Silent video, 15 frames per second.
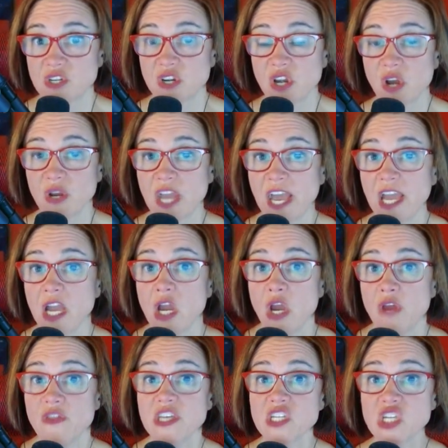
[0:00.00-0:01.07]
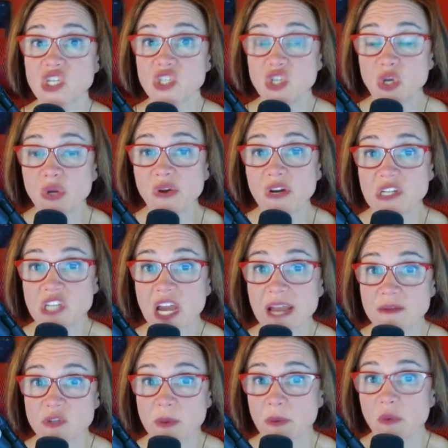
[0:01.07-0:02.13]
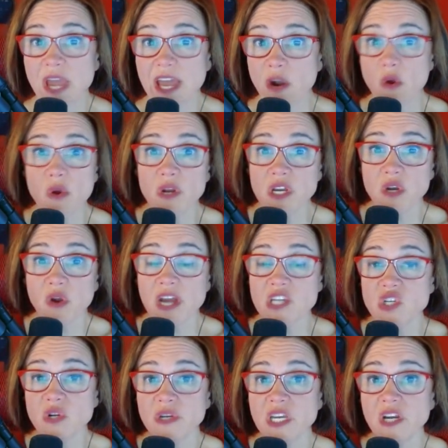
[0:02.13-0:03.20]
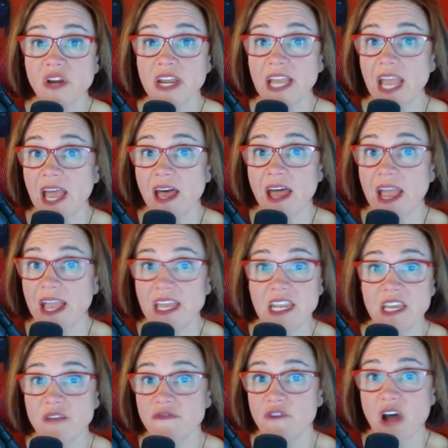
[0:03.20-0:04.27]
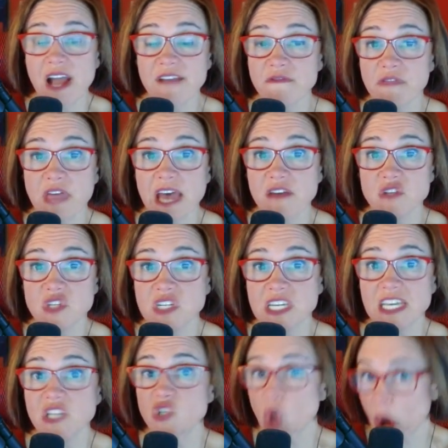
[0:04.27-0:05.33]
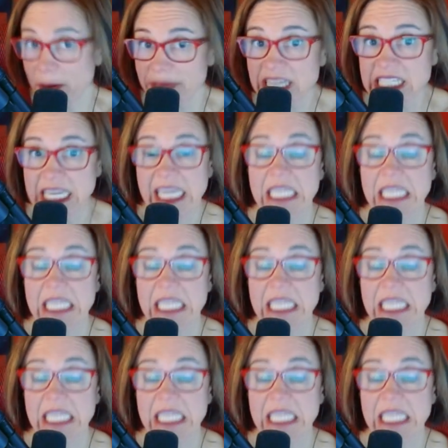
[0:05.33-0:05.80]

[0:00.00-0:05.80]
Okay. This is New York Times. Remember, we had a whole congressional hearing. 85,000 kids are missing.